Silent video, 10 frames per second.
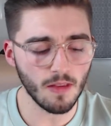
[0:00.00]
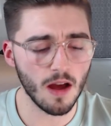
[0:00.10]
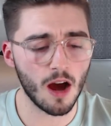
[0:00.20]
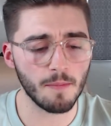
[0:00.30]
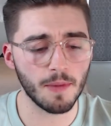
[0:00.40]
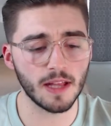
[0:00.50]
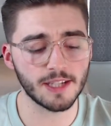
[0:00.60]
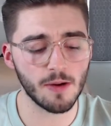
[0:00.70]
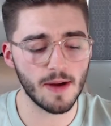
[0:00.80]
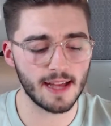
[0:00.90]
But let's
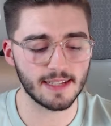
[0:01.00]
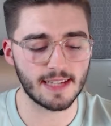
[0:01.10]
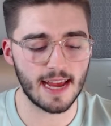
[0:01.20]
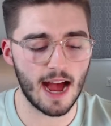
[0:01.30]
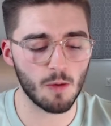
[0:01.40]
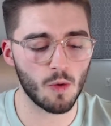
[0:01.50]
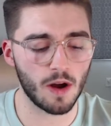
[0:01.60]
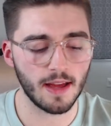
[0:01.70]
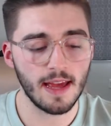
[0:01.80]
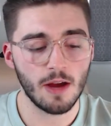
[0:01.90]
go ahead and say
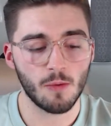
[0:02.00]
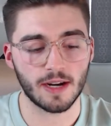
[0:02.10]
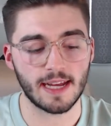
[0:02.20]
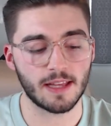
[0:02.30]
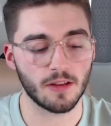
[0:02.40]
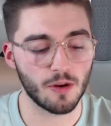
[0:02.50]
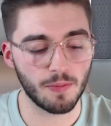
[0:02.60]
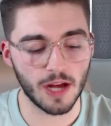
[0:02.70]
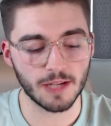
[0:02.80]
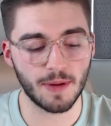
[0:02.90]
we're gonna hit the little
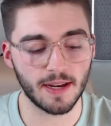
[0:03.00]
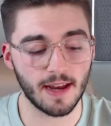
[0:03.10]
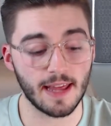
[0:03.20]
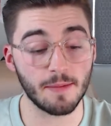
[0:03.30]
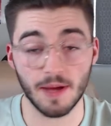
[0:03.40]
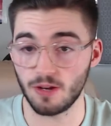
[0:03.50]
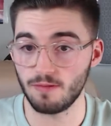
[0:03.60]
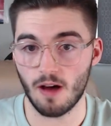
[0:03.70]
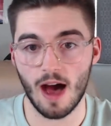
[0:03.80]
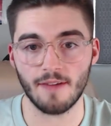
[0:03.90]
plus button in the
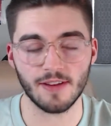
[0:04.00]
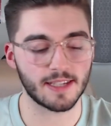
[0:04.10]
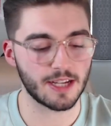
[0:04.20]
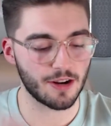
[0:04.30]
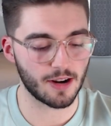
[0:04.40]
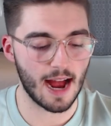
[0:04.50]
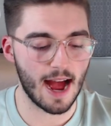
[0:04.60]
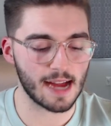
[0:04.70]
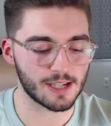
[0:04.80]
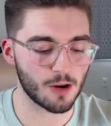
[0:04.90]
middle. Obviously, your
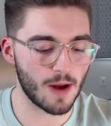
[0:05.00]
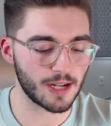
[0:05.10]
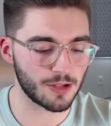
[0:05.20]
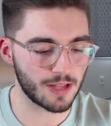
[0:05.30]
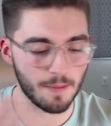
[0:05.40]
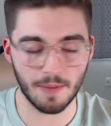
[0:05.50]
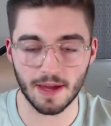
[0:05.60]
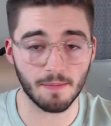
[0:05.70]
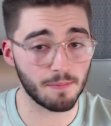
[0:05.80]
eyes go right to that big